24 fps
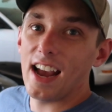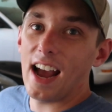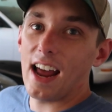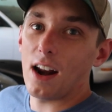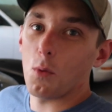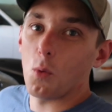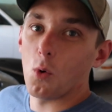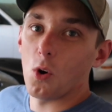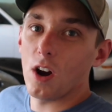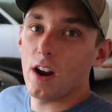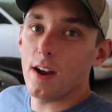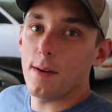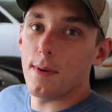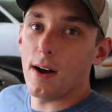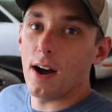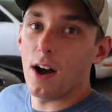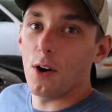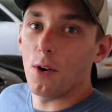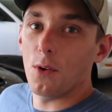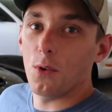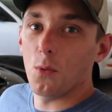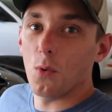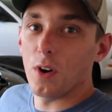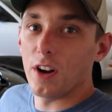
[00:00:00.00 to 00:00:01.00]
you gotta worry
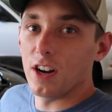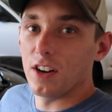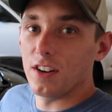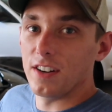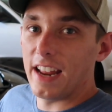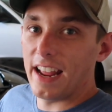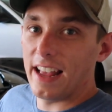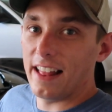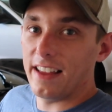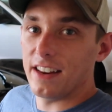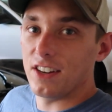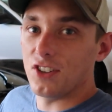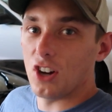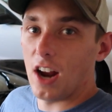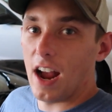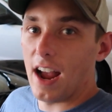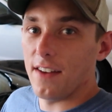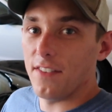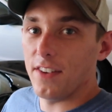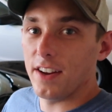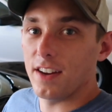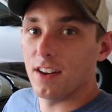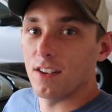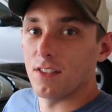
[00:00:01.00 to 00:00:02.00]
about when you're daily
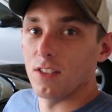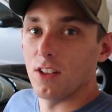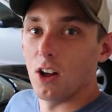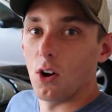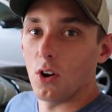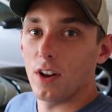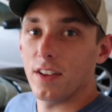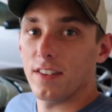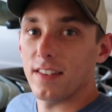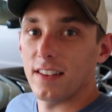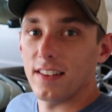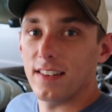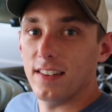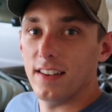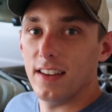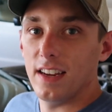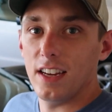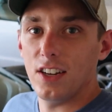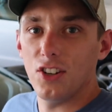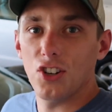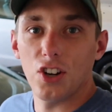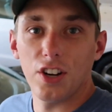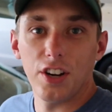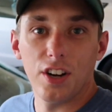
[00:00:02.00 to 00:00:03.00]
driving your Lotus
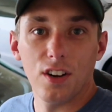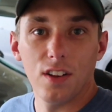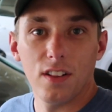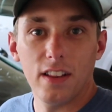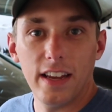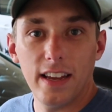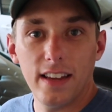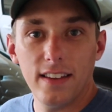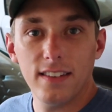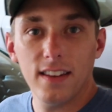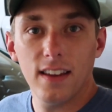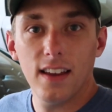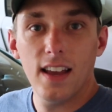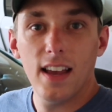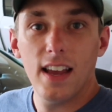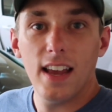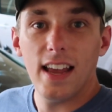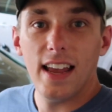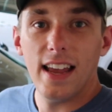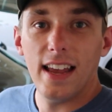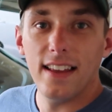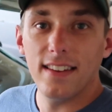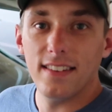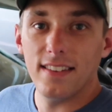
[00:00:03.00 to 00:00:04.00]
EXIGE or your Elise
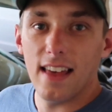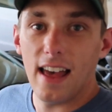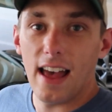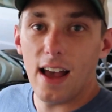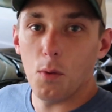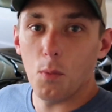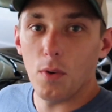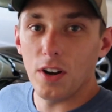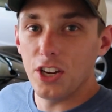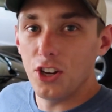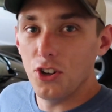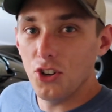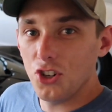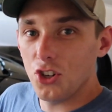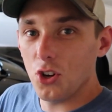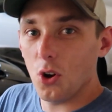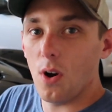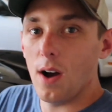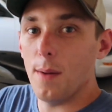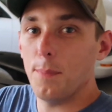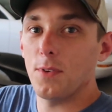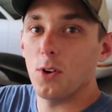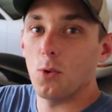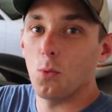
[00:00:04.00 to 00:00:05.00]
is that when you
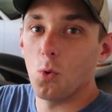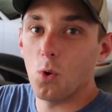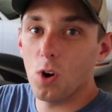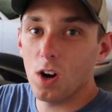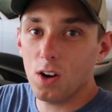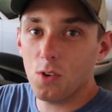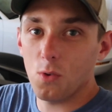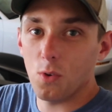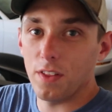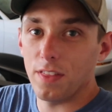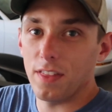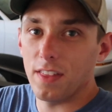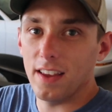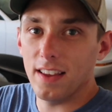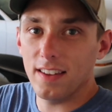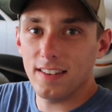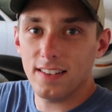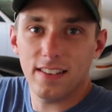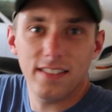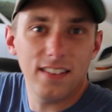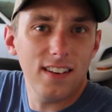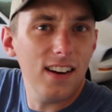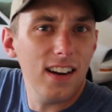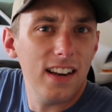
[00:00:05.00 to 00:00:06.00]
show up to work with this,
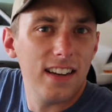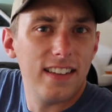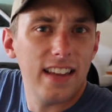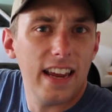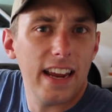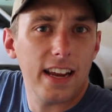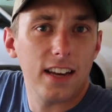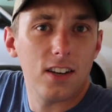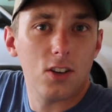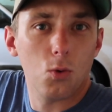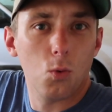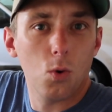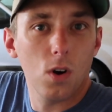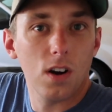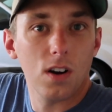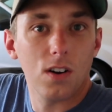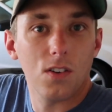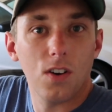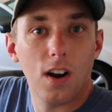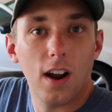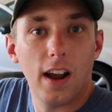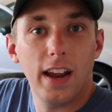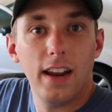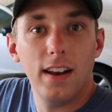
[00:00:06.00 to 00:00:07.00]
because you're gonna take it to
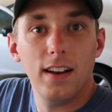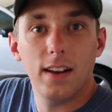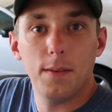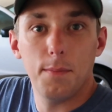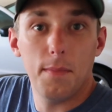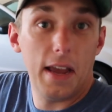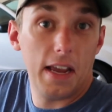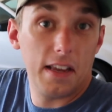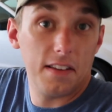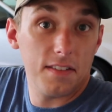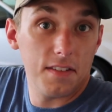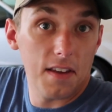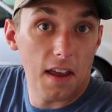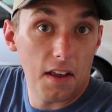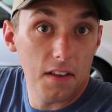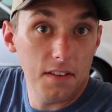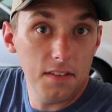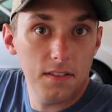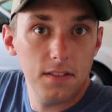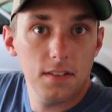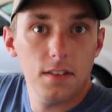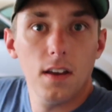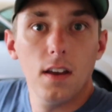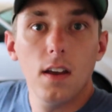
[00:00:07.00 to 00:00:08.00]
work, right? It makes
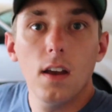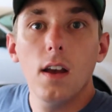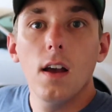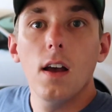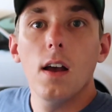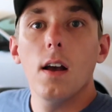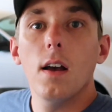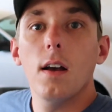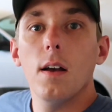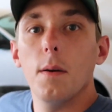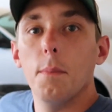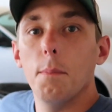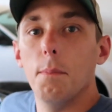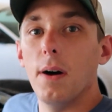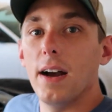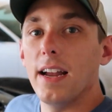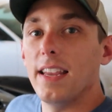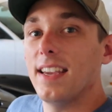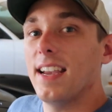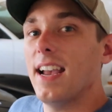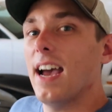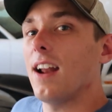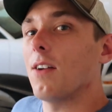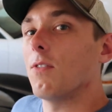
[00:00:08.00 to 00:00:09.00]
sense.
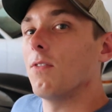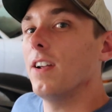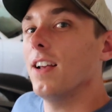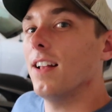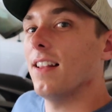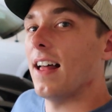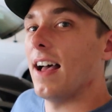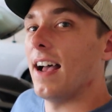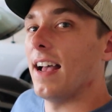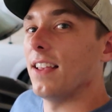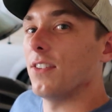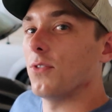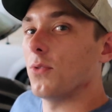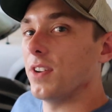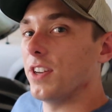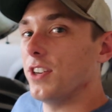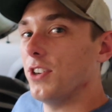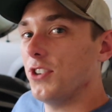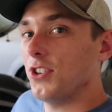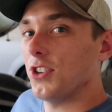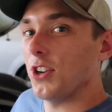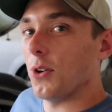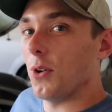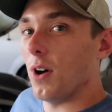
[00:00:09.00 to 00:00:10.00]
But you gotta realize when
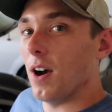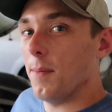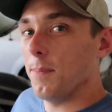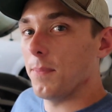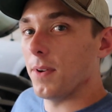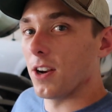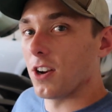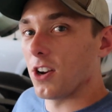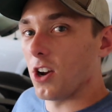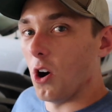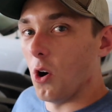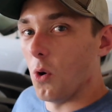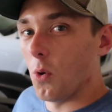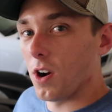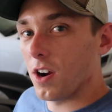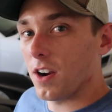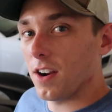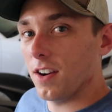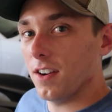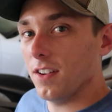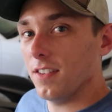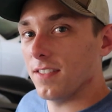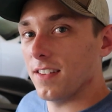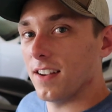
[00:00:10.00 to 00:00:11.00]
you show up, your
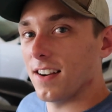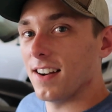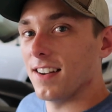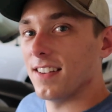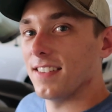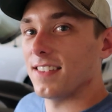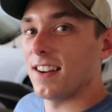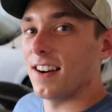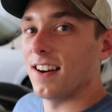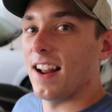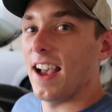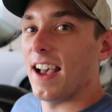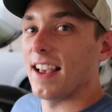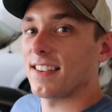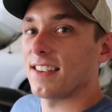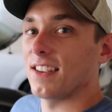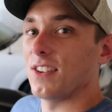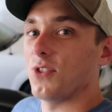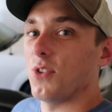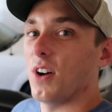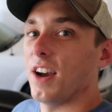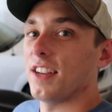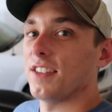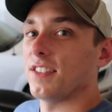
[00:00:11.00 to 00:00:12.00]
coworkers, they're gonna start
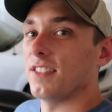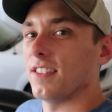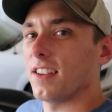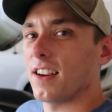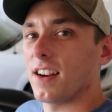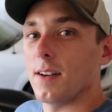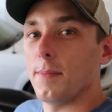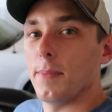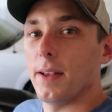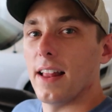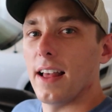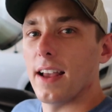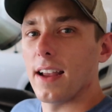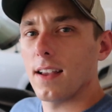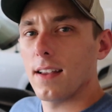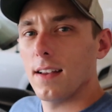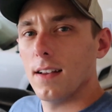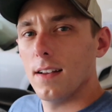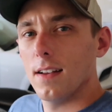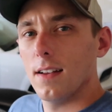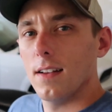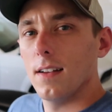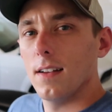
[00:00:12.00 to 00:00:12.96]
asking questions. They're gonna be like,